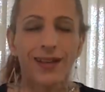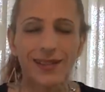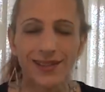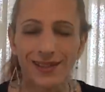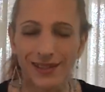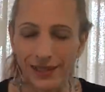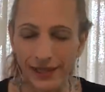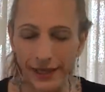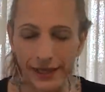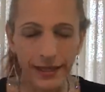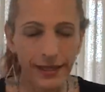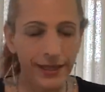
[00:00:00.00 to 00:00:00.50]

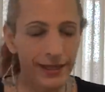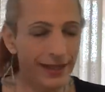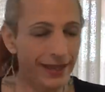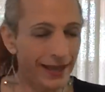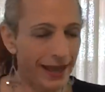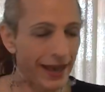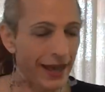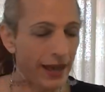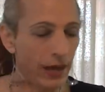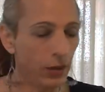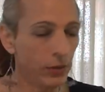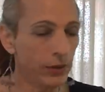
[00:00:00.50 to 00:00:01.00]
laying
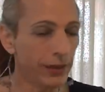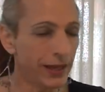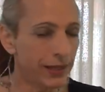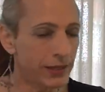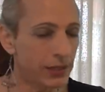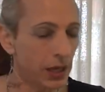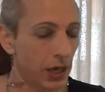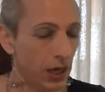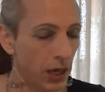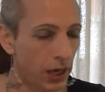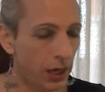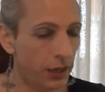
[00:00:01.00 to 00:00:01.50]
out as a
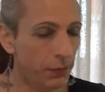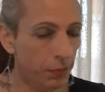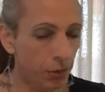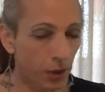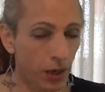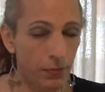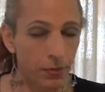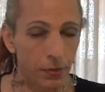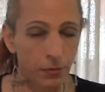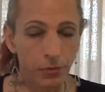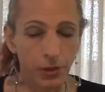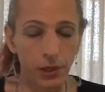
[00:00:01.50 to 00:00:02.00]
high
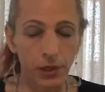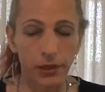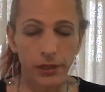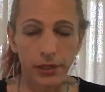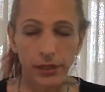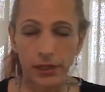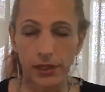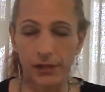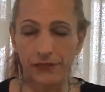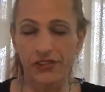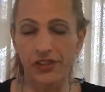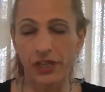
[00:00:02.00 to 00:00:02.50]

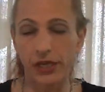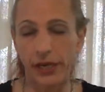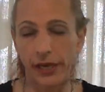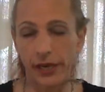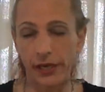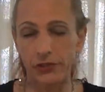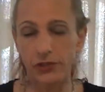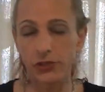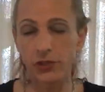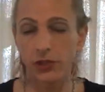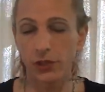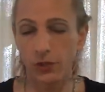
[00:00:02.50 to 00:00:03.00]
probability of
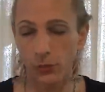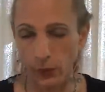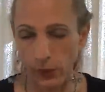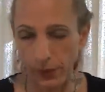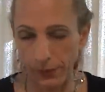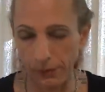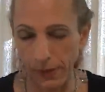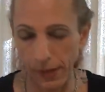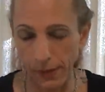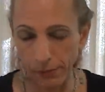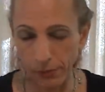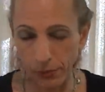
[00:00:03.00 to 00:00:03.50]
connection and
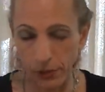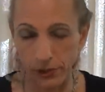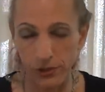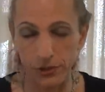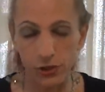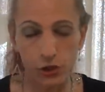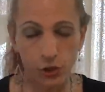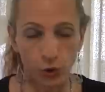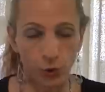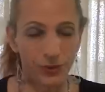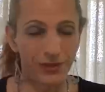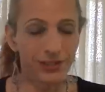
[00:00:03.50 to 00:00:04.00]

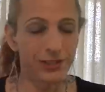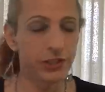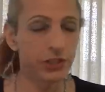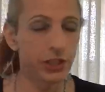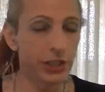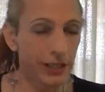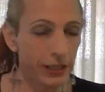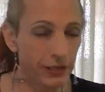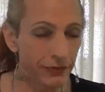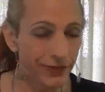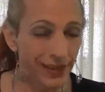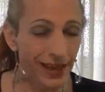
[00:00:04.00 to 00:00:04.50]
remembrance. You
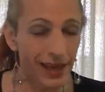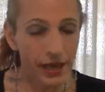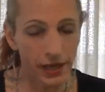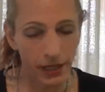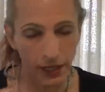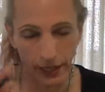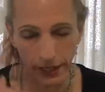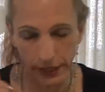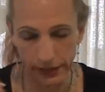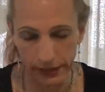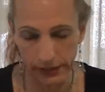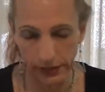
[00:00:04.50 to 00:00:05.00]
achieve that
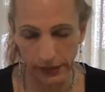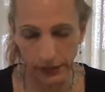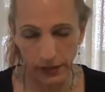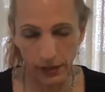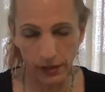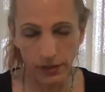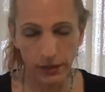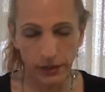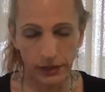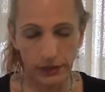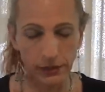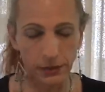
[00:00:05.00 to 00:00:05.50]

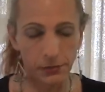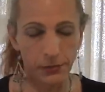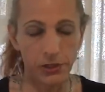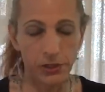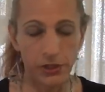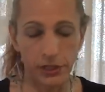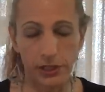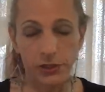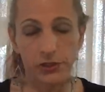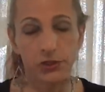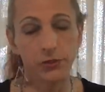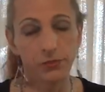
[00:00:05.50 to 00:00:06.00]
idea in
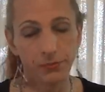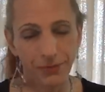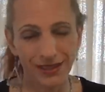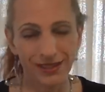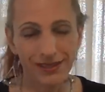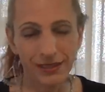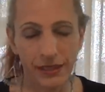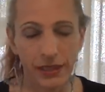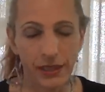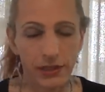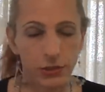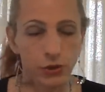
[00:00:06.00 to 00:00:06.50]
limitation,
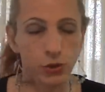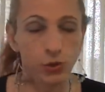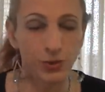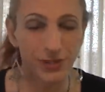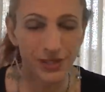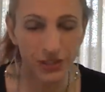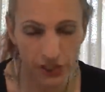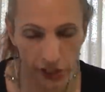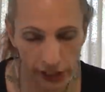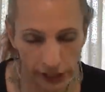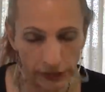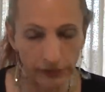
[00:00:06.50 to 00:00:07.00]
but yet you
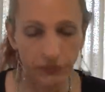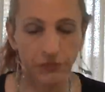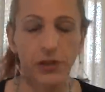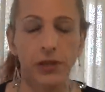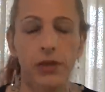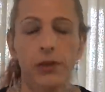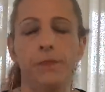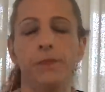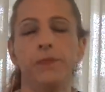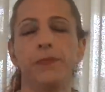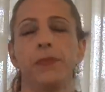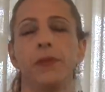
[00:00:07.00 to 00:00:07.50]
achieve
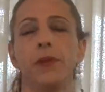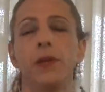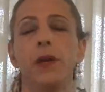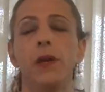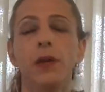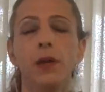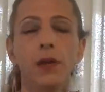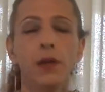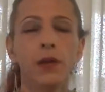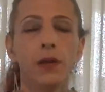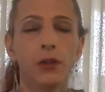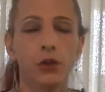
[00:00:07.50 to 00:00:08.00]
it.
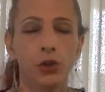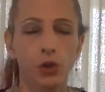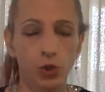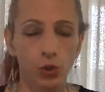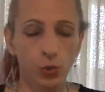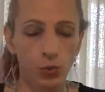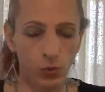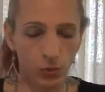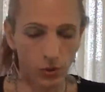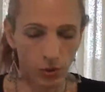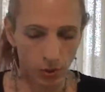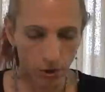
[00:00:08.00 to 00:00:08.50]

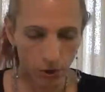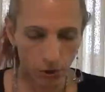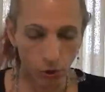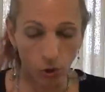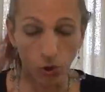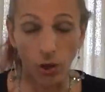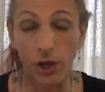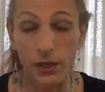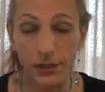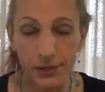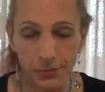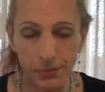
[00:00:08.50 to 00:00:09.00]
You
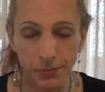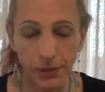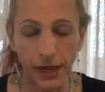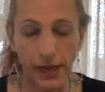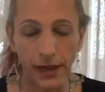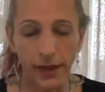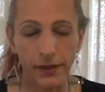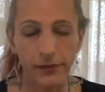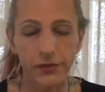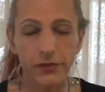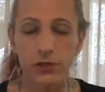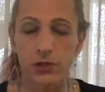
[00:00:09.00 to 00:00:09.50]
cross
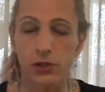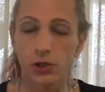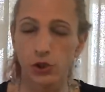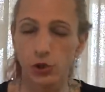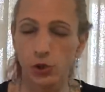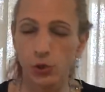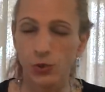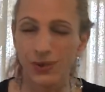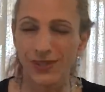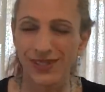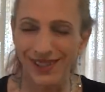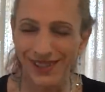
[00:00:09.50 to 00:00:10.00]
paths,
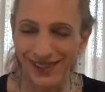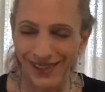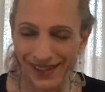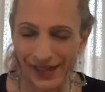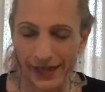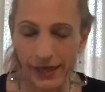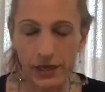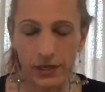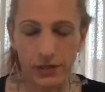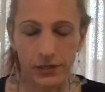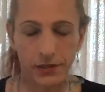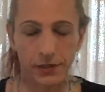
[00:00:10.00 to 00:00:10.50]
you
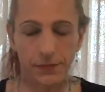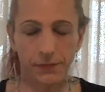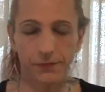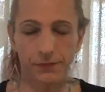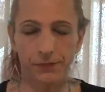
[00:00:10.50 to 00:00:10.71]
connect.